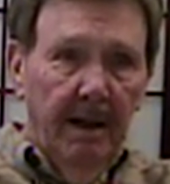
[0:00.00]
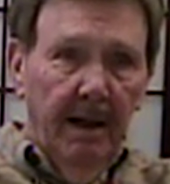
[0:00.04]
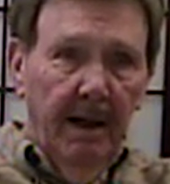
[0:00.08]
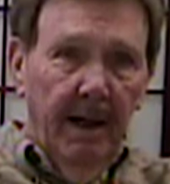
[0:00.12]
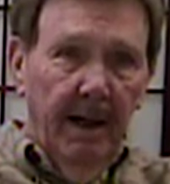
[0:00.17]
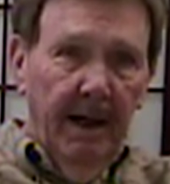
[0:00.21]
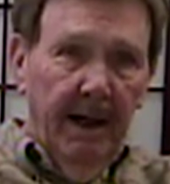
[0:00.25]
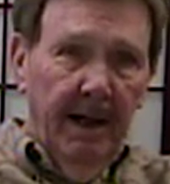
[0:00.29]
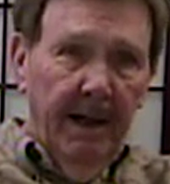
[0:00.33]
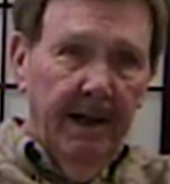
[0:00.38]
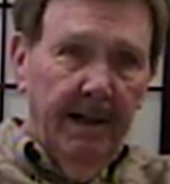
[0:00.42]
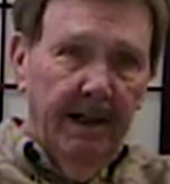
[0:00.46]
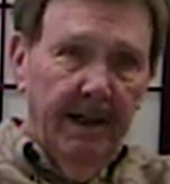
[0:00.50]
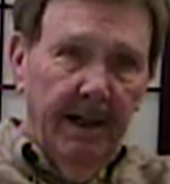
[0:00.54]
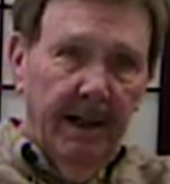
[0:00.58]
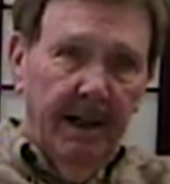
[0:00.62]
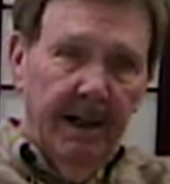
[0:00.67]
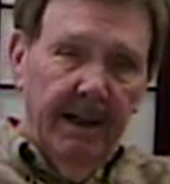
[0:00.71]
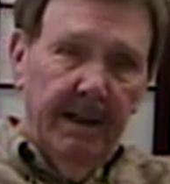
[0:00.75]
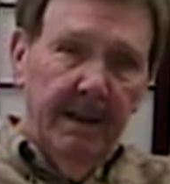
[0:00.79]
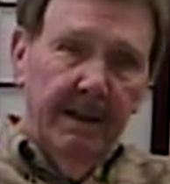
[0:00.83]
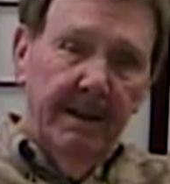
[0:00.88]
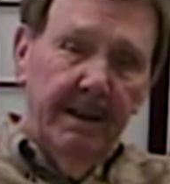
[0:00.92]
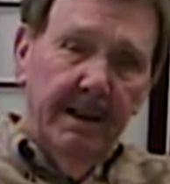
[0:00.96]
and
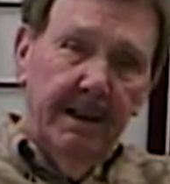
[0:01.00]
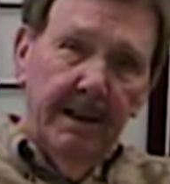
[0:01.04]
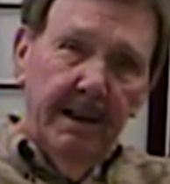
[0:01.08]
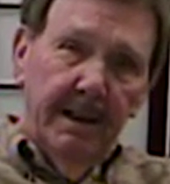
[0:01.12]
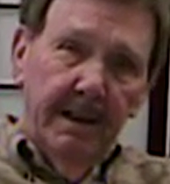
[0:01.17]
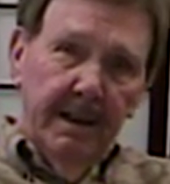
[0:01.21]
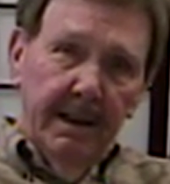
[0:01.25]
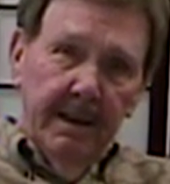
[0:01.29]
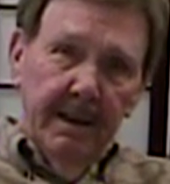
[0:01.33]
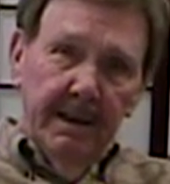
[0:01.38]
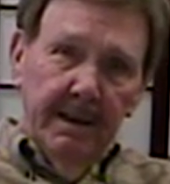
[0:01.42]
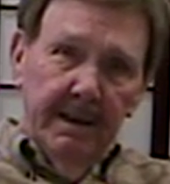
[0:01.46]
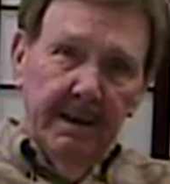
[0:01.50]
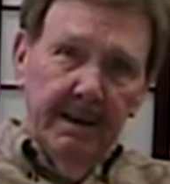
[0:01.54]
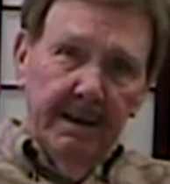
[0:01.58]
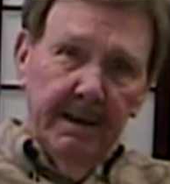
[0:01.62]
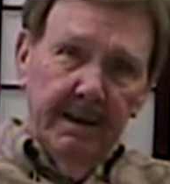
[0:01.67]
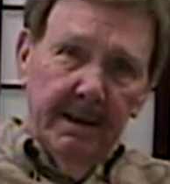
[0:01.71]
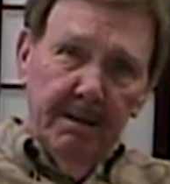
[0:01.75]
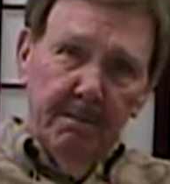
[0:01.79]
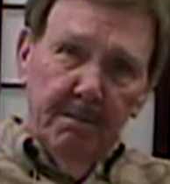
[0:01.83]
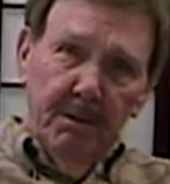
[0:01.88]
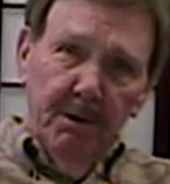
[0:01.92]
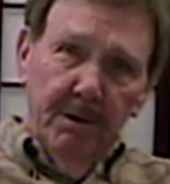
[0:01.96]
they
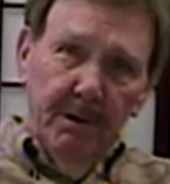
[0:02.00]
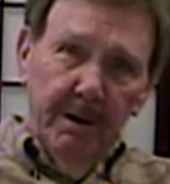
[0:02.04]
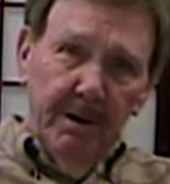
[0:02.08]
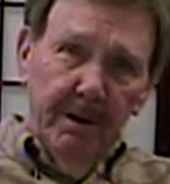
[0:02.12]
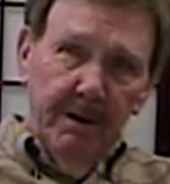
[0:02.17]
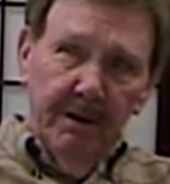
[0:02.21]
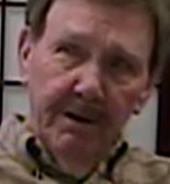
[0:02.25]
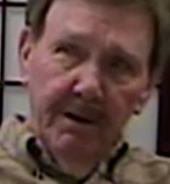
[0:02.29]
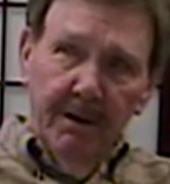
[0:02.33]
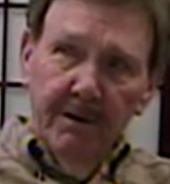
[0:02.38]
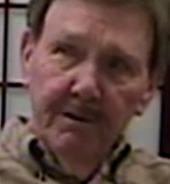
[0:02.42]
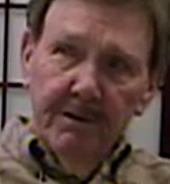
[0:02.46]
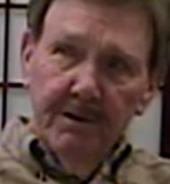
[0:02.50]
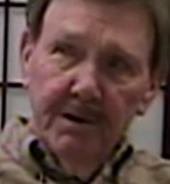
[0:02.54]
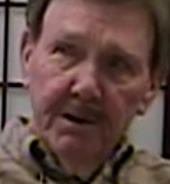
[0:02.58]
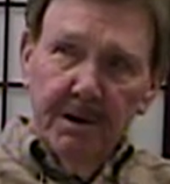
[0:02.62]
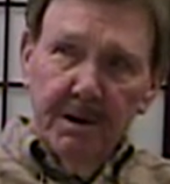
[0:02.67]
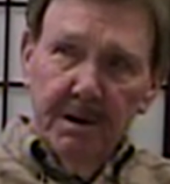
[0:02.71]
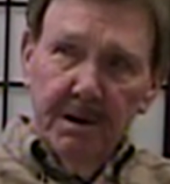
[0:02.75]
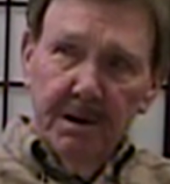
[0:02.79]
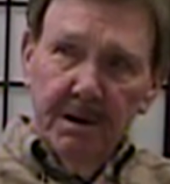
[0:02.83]
said, boy, you're awful